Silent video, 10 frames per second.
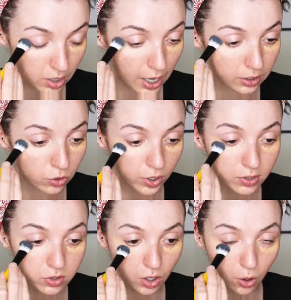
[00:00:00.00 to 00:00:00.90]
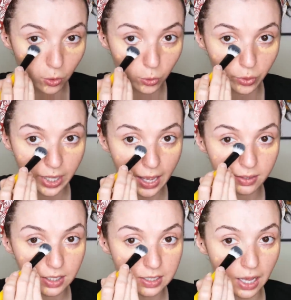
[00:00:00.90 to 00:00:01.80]
I do this so
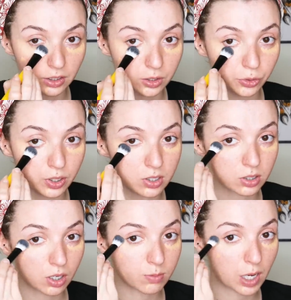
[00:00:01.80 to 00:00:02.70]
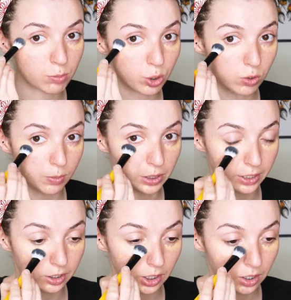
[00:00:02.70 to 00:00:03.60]
that the yellow isn't on my beauty
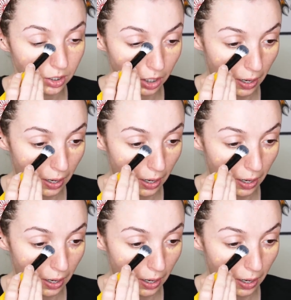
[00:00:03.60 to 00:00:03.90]
blender.